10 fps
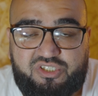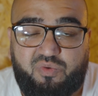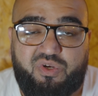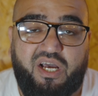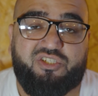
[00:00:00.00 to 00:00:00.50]
and
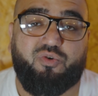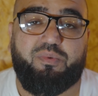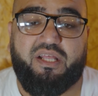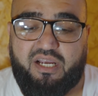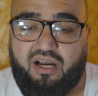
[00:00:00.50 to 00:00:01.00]
when you ask someone
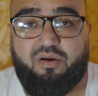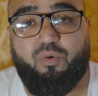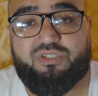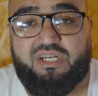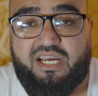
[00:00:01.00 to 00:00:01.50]
behind the counter
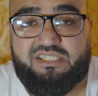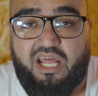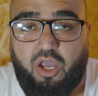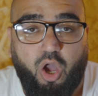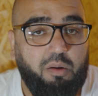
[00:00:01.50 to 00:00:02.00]
what's nice, they're
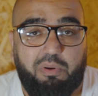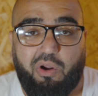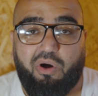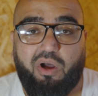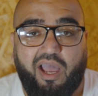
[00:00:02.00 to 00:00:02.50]
like,
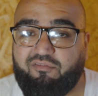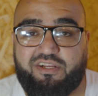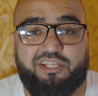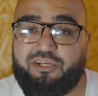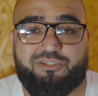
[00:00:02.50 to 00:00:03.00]
bro,
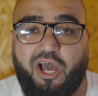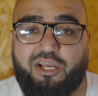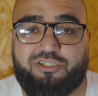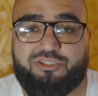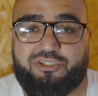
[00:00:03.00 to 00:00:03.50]
everything's
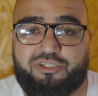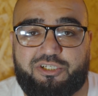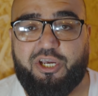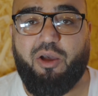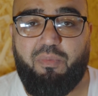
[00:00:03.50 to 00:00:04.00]
nice.
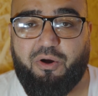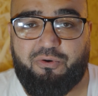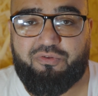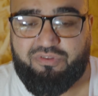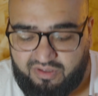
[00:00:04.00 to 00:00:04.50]
You get me,
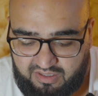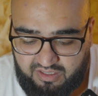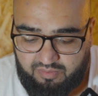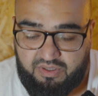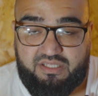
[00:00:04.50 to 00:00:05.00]
cool.
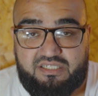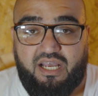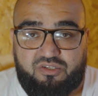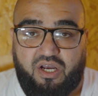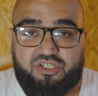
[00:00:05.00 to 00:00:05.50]
But these
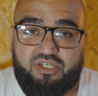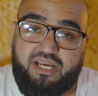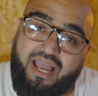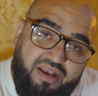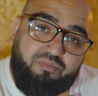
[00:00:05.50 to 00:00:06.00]
guys are actually
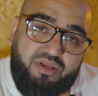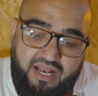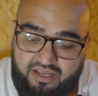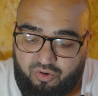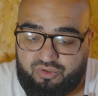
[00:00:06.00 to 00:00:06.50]
guiding me
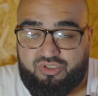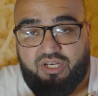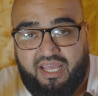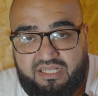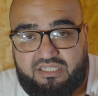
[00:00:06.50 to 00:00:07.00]
like, coach, do you
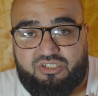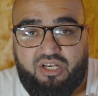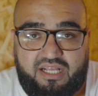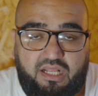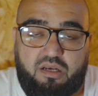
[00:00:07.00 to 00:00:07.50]
like this? Do you
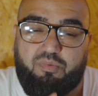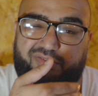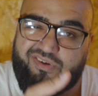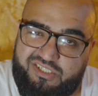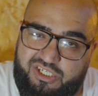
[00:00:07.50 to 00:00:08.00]
like that? Do you
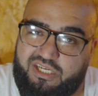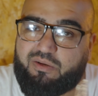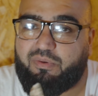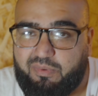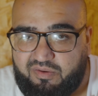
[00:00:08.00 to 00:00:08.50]
prefer chicken? Do
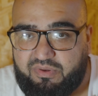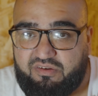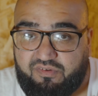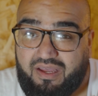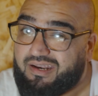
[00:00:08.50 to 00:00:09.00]
you prefer
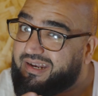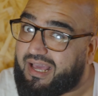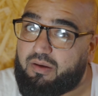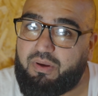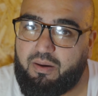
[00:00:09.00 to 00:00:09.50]
beef? Do you
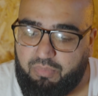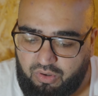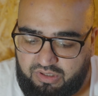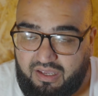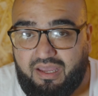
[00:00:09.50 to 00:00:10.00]
like a bit of
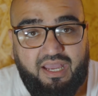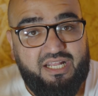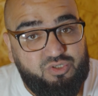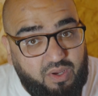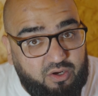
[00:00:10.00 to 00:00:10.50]
both?
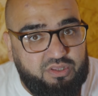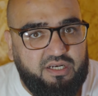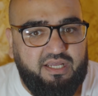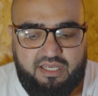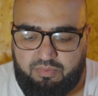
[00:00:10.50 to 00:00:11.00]
Hence why I got the
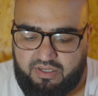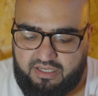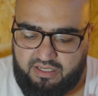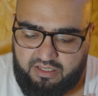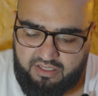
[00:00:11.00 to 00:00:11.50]
dirty
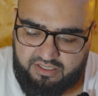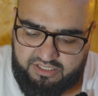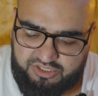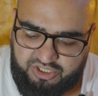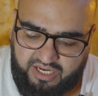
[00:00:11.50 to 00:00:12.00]
burger
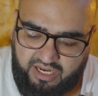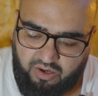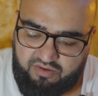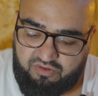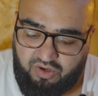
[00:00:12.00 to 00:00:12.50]
to try it
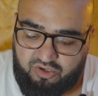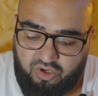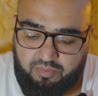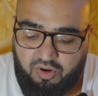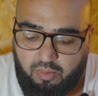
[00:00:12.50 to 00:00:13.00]
out. Even though I
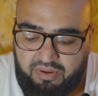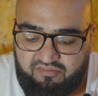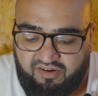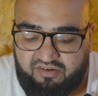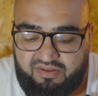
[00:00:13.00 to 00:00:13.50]
told them I'm not a big
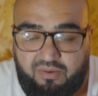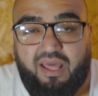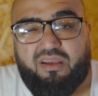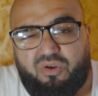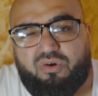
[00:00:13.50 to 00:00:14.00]
fan of it, they're
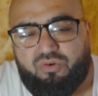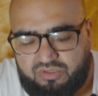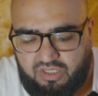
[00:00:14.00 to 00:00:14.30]
like, look, cause